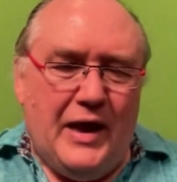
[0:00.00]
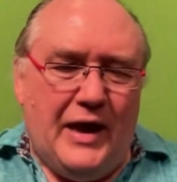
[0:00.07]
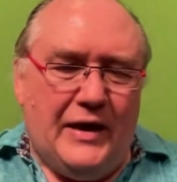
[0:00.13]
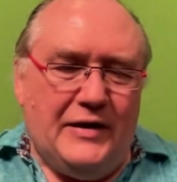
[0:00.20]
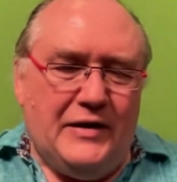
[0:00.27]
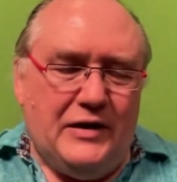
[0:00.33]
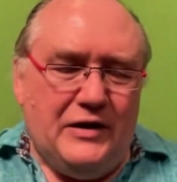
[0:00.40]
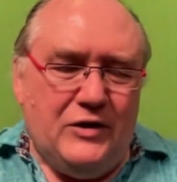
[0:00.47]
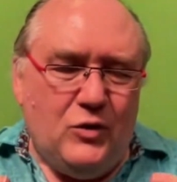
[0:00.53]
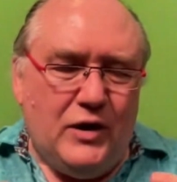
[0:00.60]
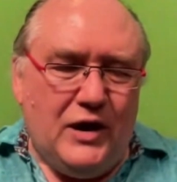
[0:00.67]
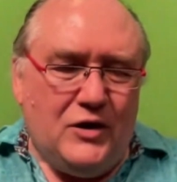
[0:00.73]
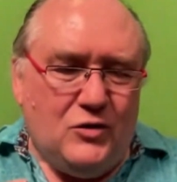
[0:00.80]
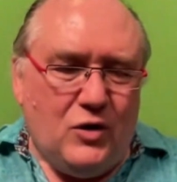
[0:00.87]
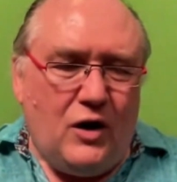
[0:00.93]
And you
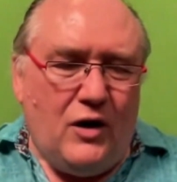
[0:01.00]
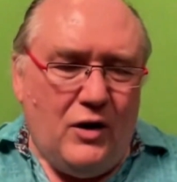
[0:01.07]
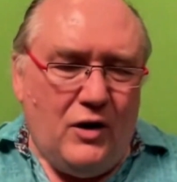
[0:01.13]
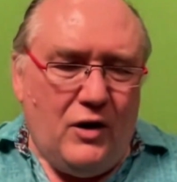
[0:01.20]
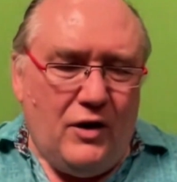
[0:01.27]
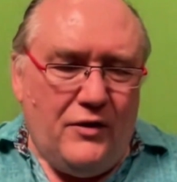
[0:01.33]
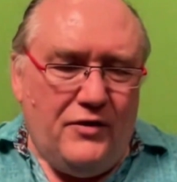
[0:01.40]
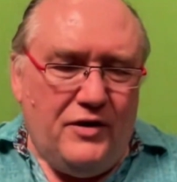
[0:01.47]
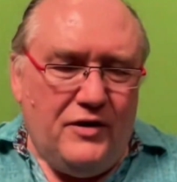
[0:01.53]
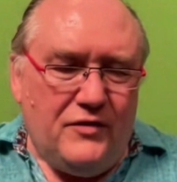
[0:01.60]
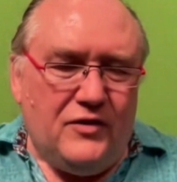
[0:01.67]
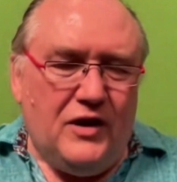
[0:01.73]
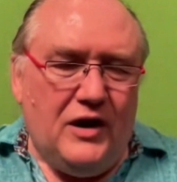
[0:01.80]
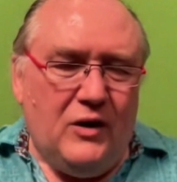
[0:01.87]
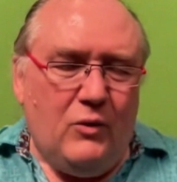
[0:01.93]
can draw on
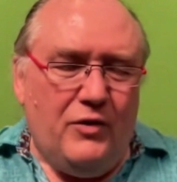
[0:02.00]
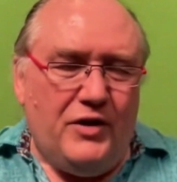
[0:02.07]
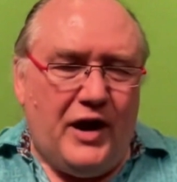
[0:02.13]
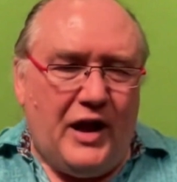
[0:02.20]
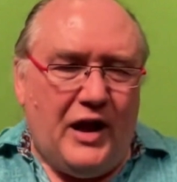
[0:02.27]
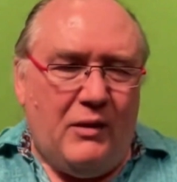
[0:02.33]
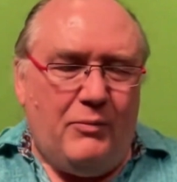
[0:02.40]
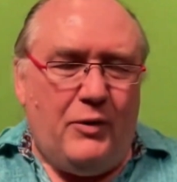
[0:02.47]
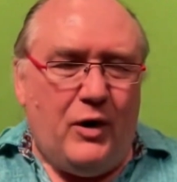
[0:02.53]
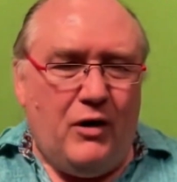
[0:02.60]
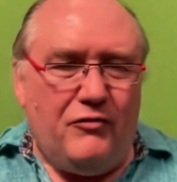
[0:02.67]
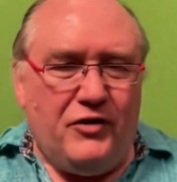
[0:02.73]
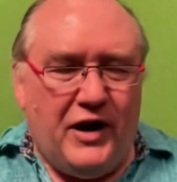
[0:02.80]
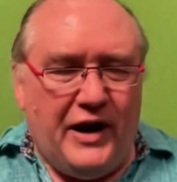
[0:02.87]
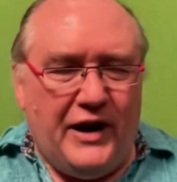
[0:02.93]
this with the help
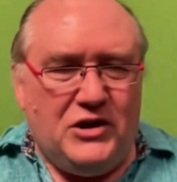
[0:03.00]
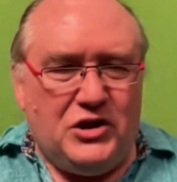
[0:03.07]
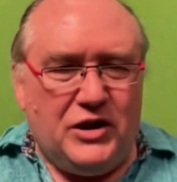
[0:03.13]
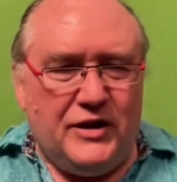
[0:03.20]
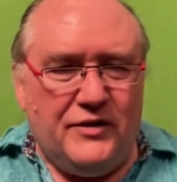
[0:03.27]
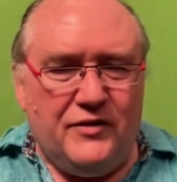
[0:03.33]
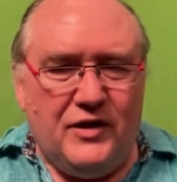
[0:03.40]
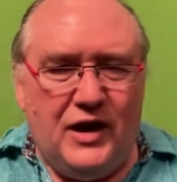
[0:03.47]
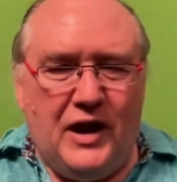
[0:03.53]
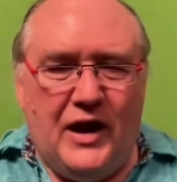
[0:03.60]
of angels,